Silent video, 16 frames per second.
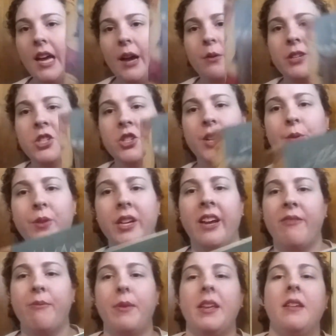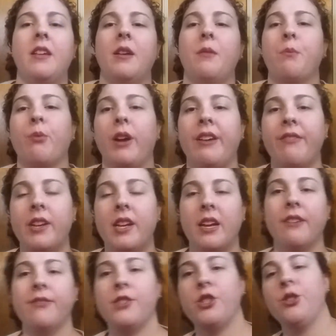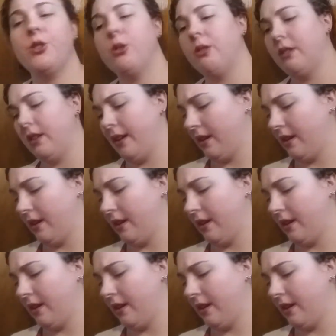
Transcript: I wish I would have been brave enough to